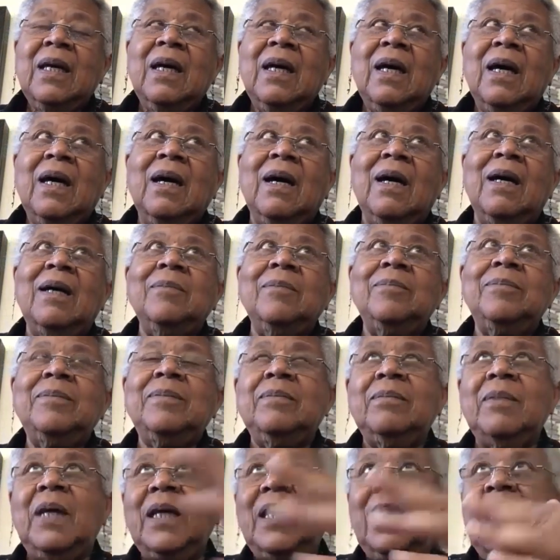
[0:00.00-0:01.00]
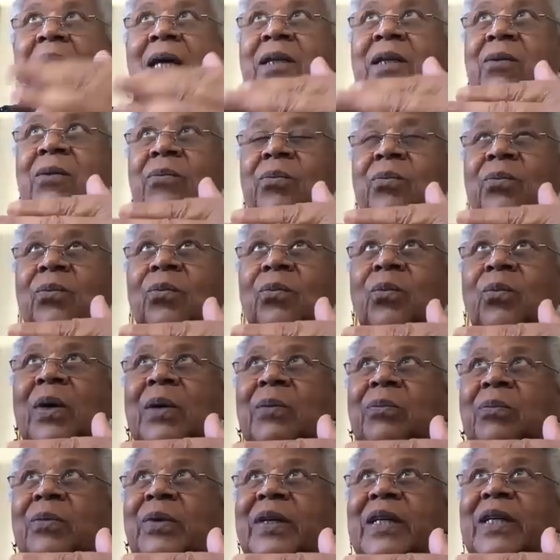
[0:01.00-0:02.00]
Um, and
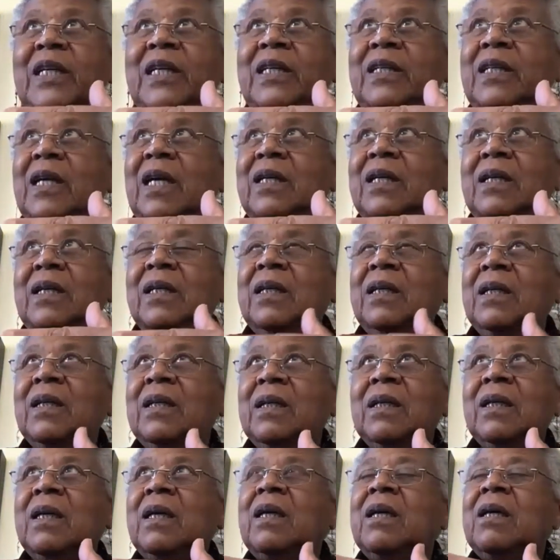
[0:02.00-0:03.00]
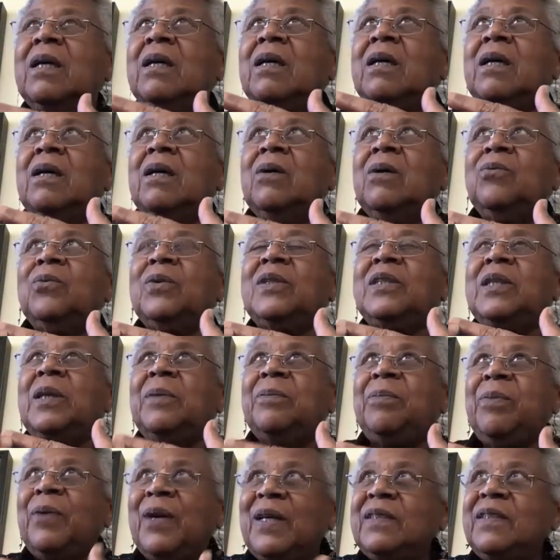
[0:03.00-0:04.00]
when we, when
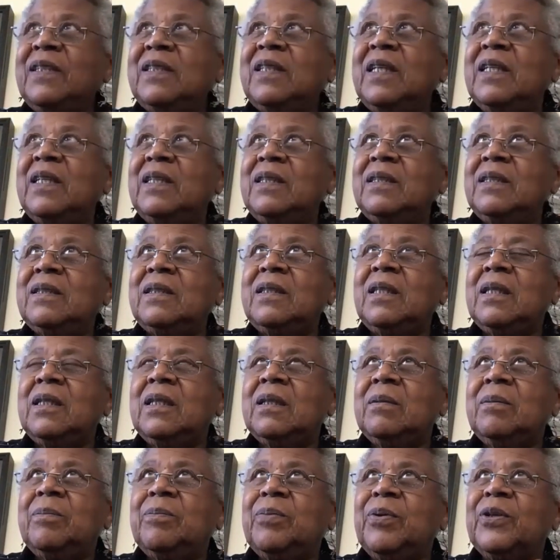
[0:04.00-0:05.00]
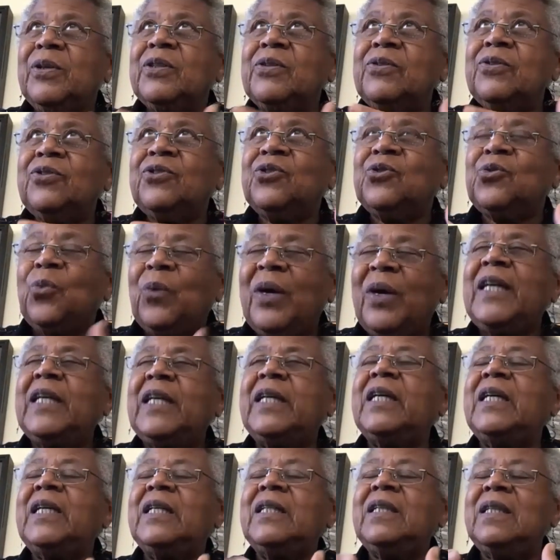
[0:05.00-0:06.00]
the president
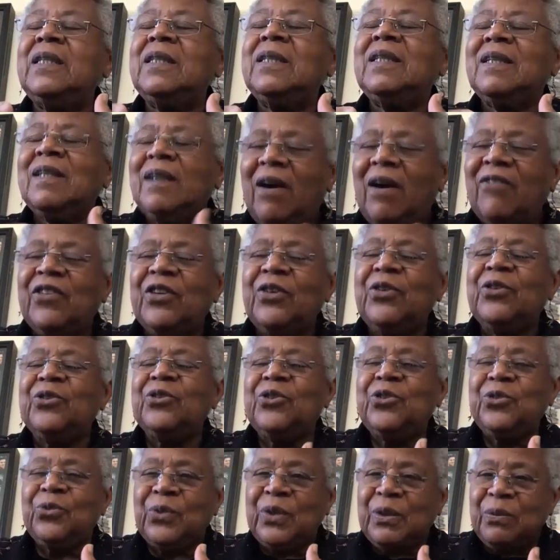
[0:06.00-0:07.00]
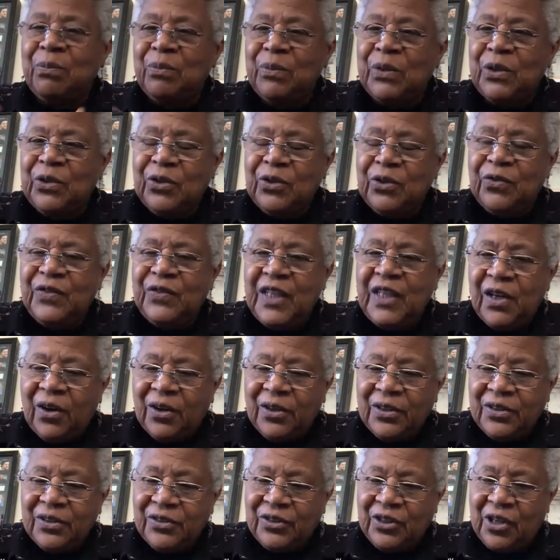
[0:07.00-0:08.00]
persuaded the governor to remove the
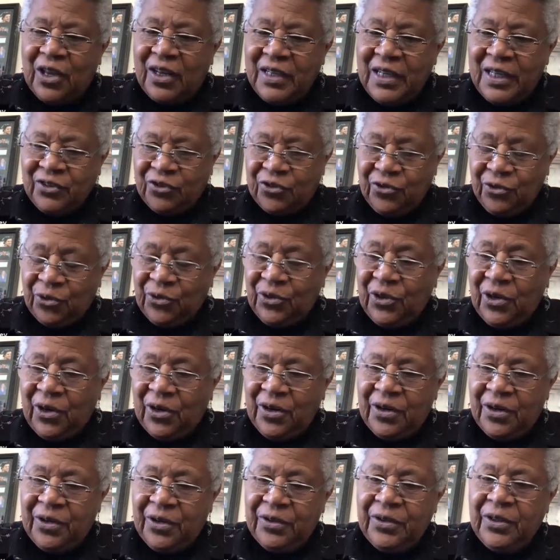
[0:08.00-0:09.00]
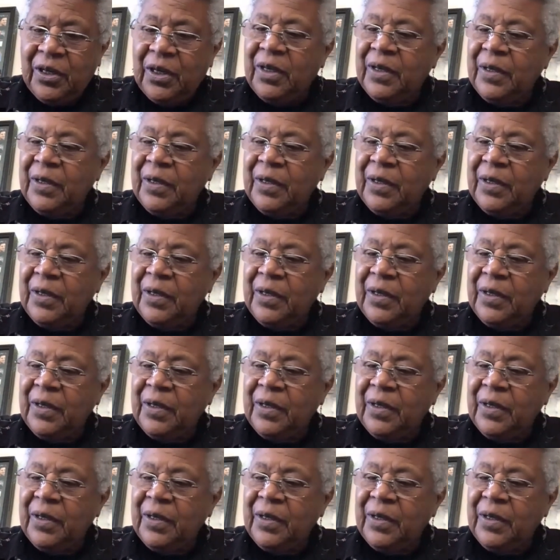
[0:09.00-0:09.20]
Arkansas National Guard